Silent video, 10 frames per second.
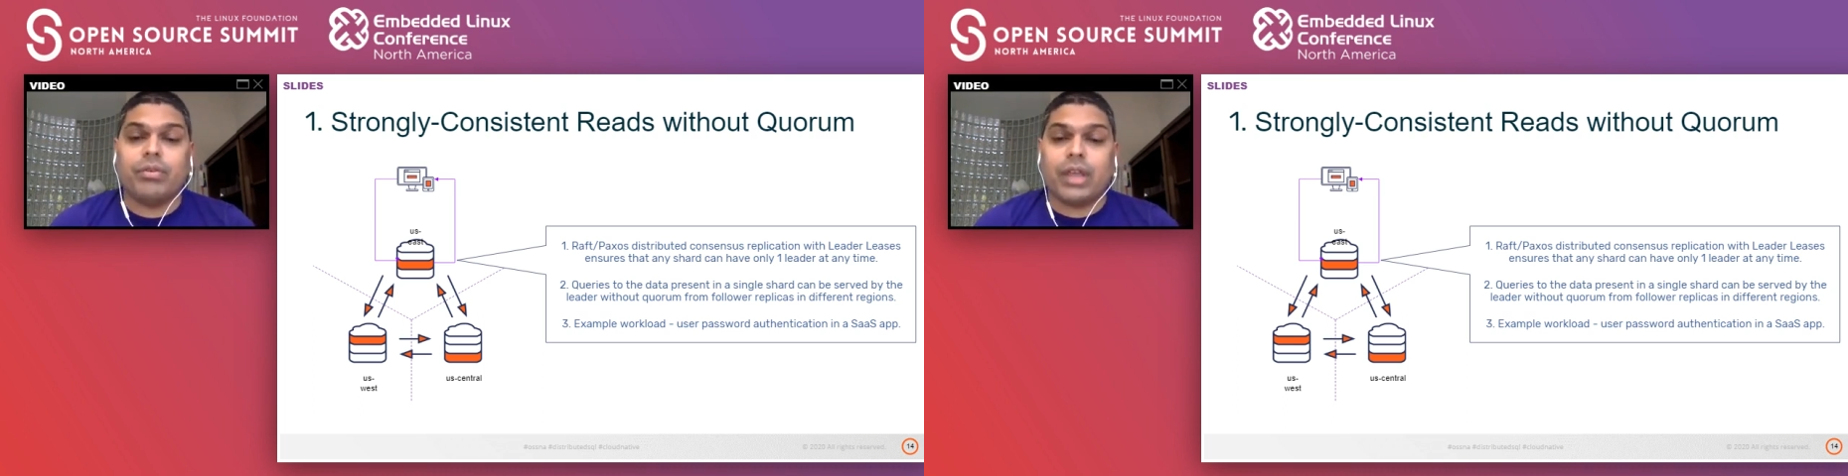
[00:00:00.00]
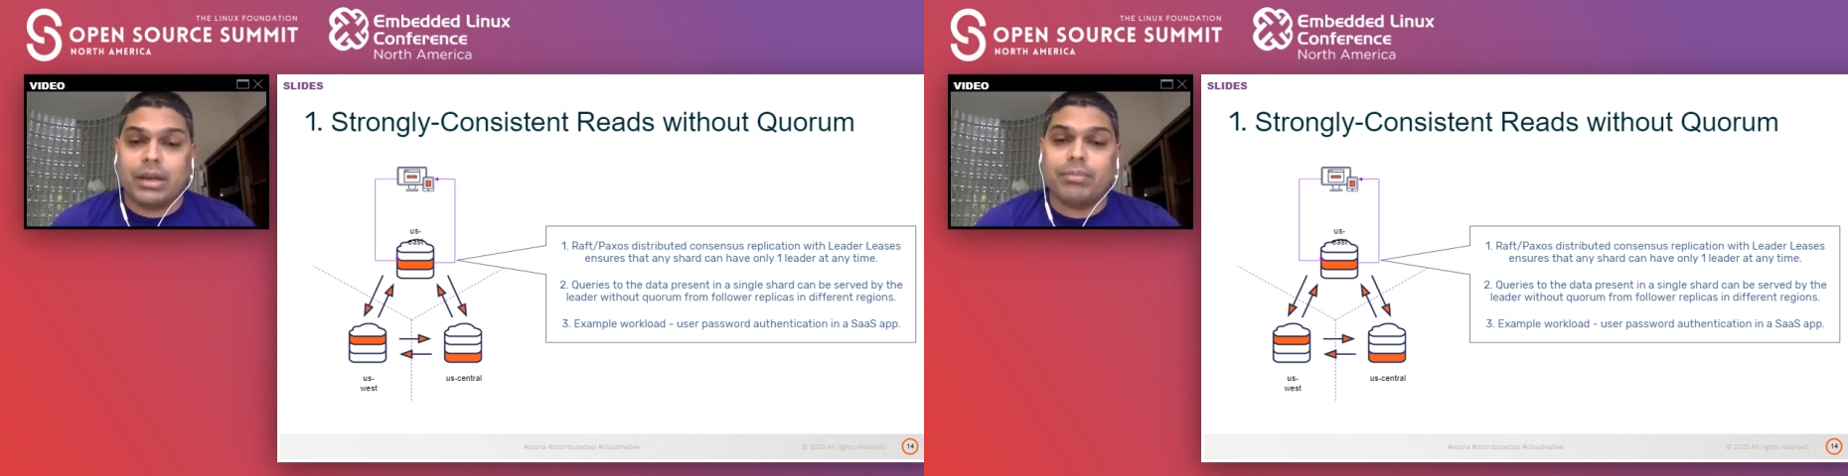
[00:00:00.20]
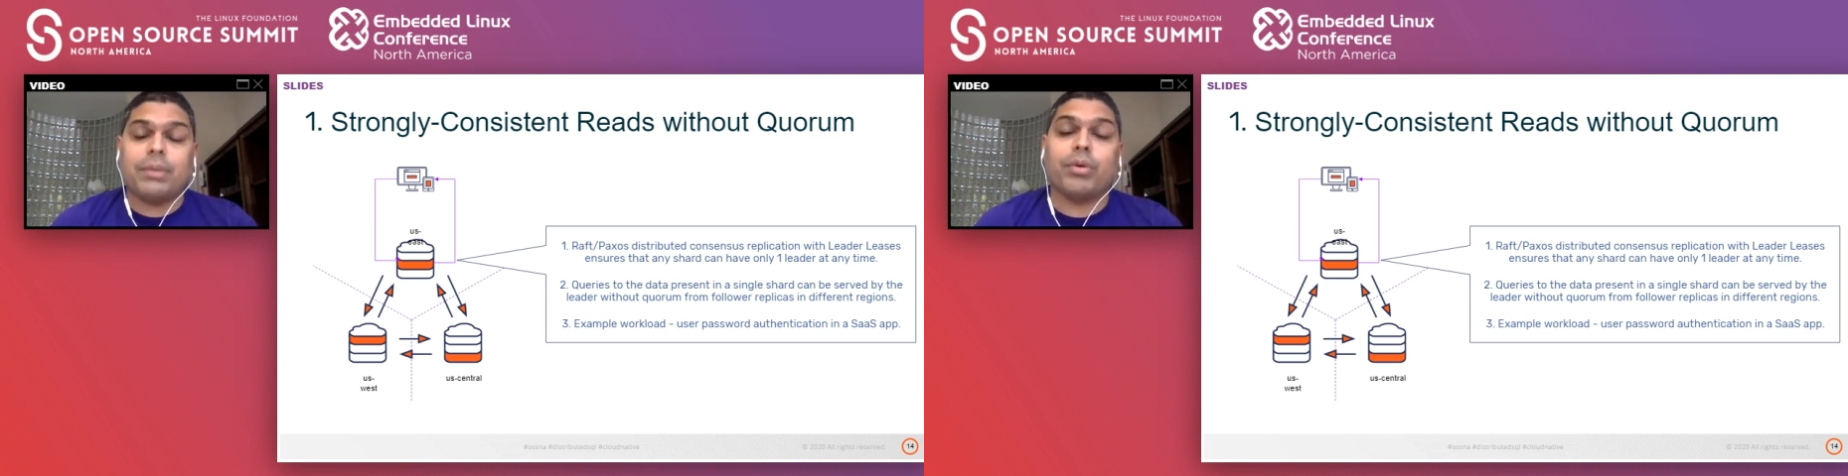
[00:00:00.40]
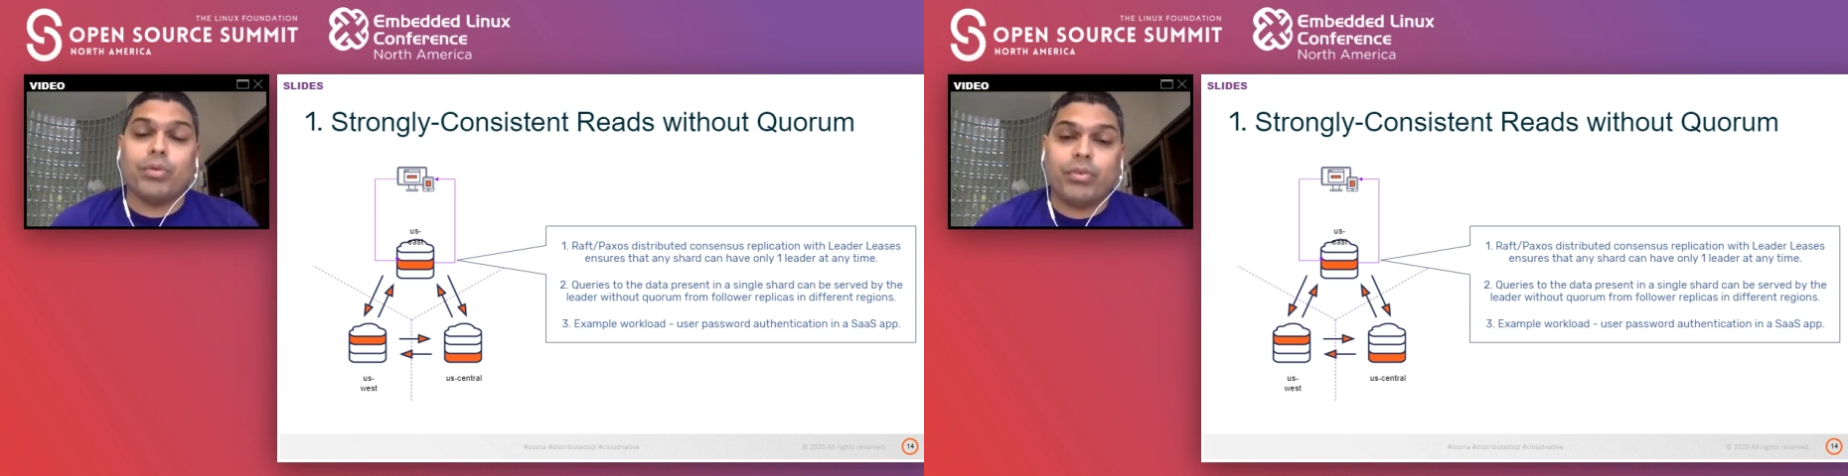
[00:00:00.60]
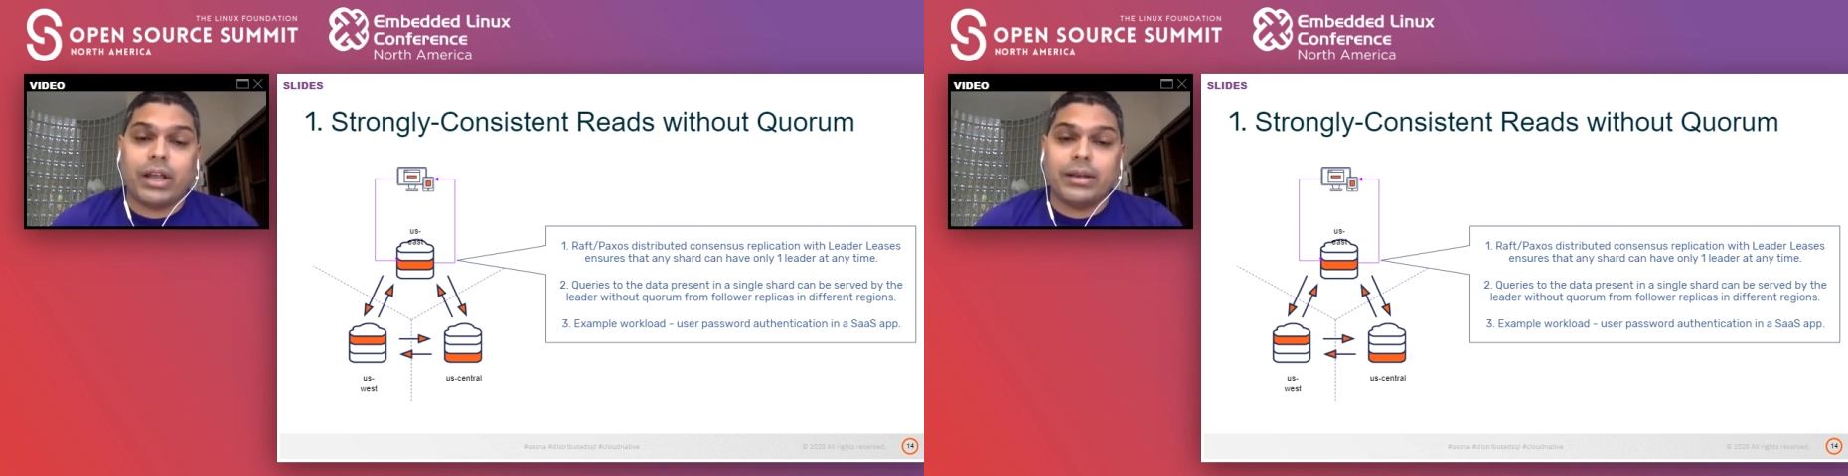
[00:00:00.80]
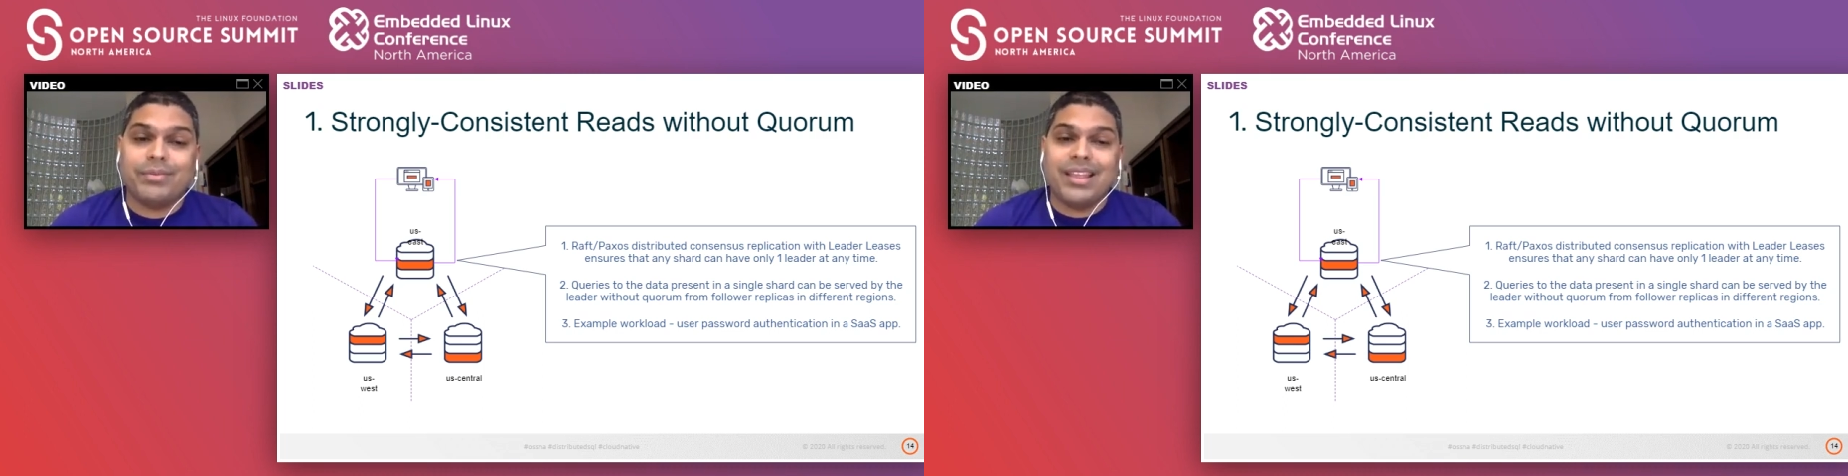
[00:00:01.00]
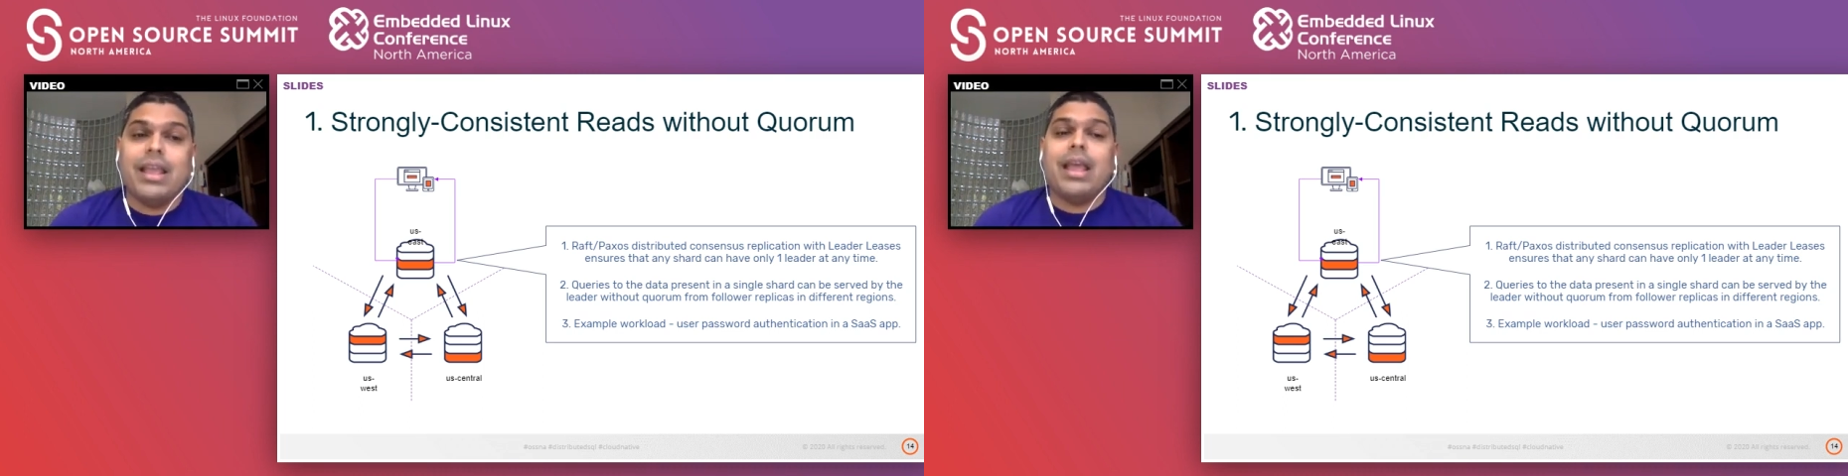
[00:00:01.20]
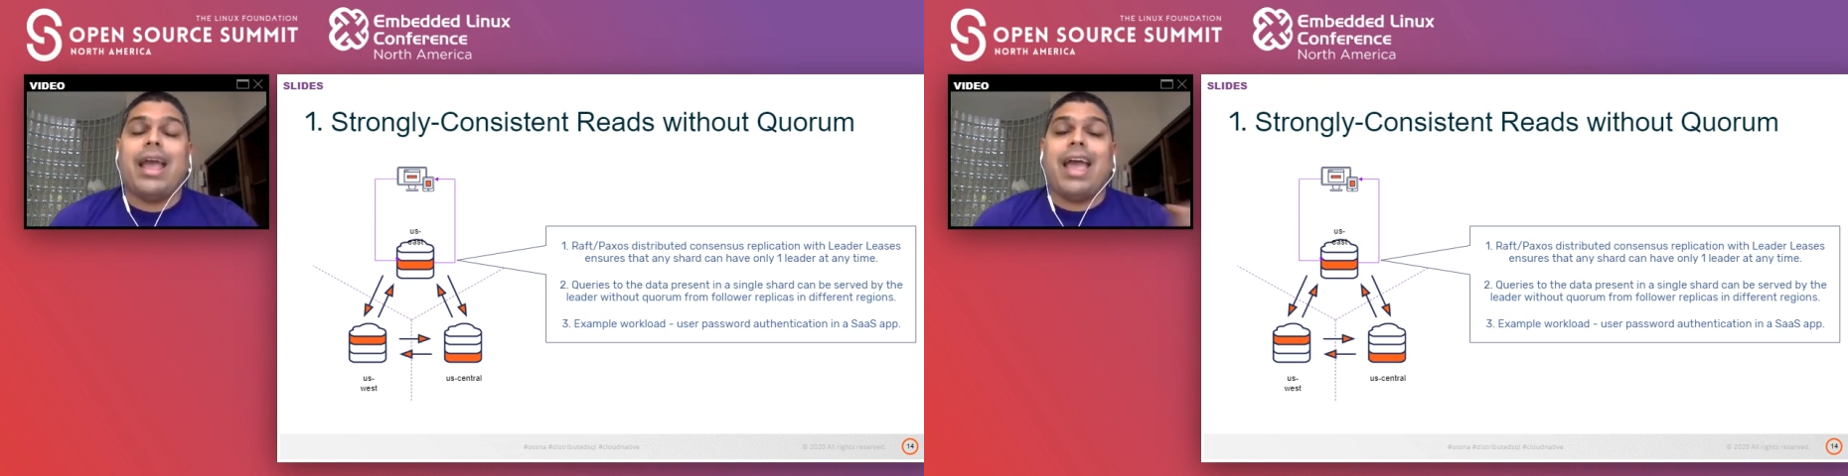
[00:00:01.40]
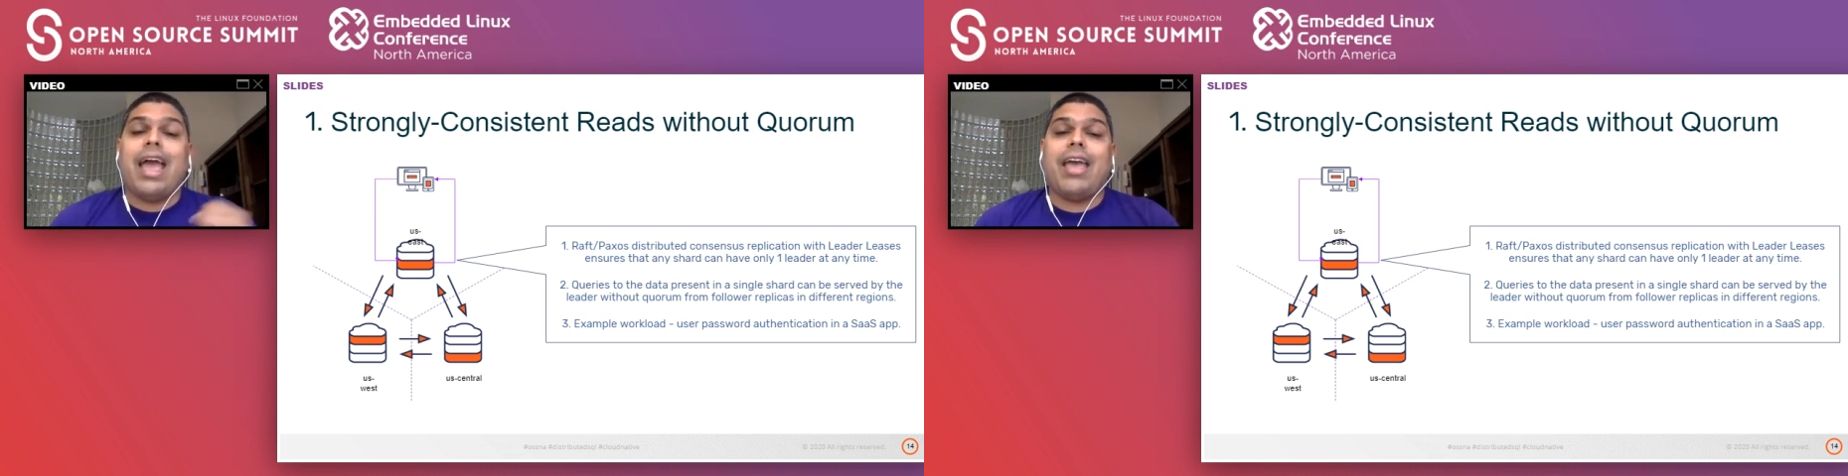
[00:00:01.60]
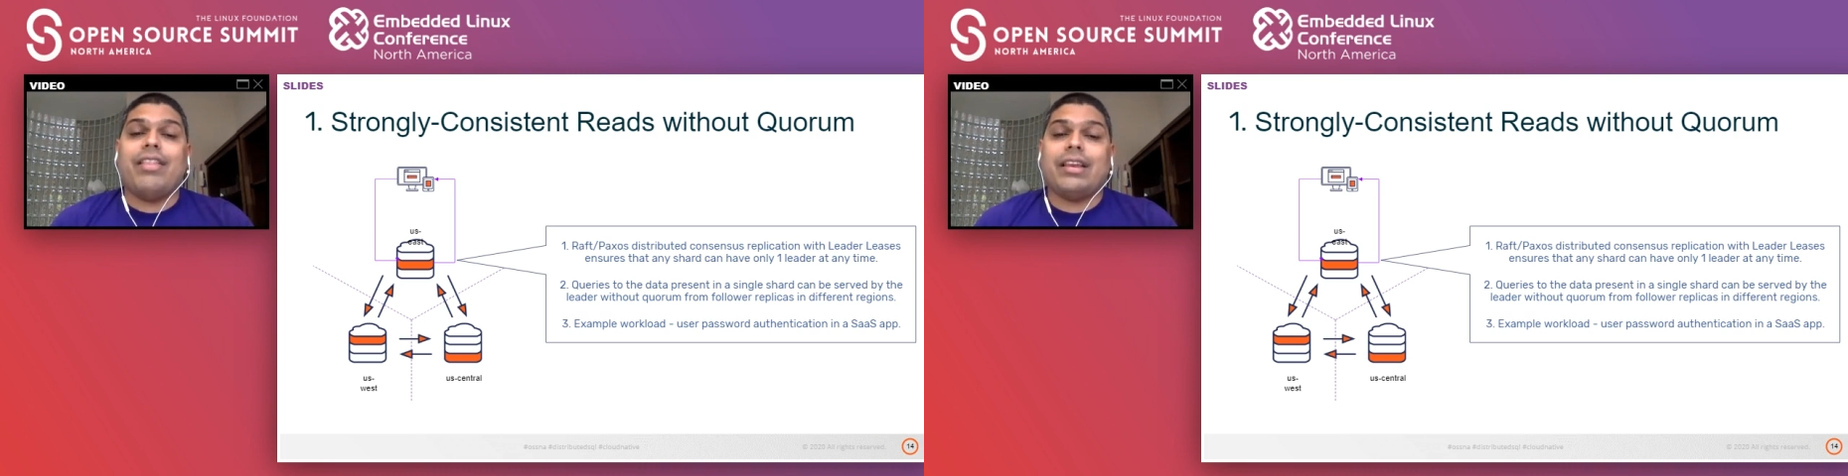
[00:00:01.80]
in my profile.
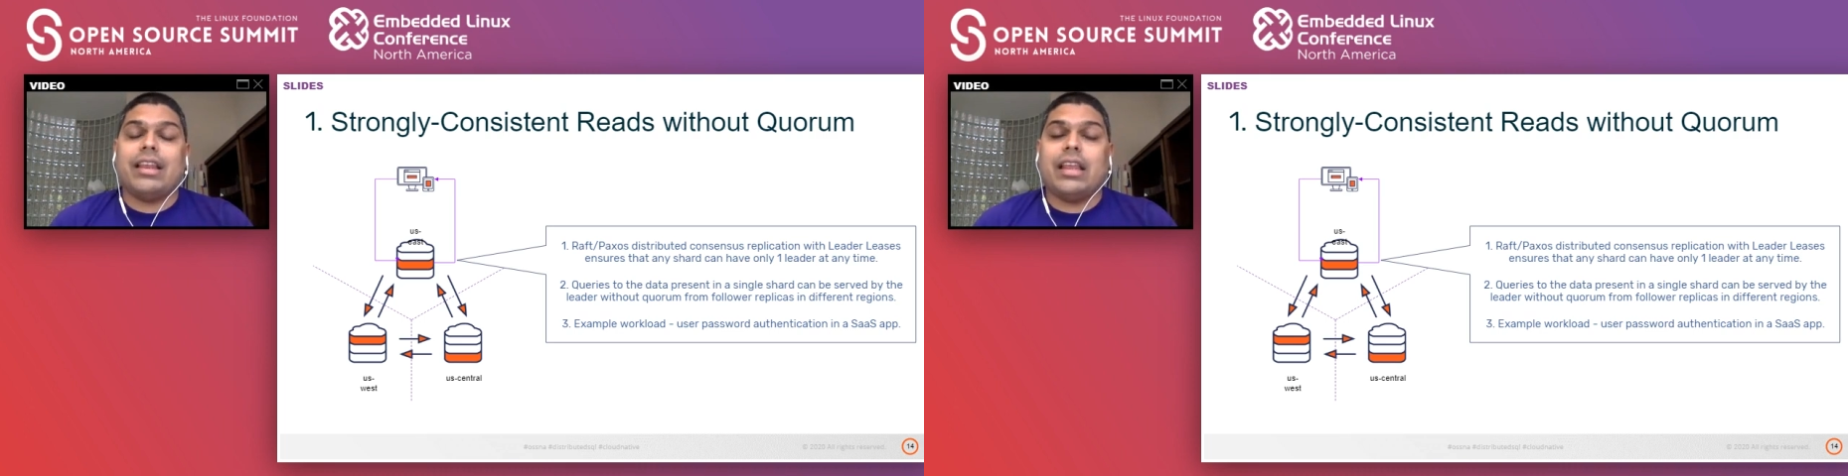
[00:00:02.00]
And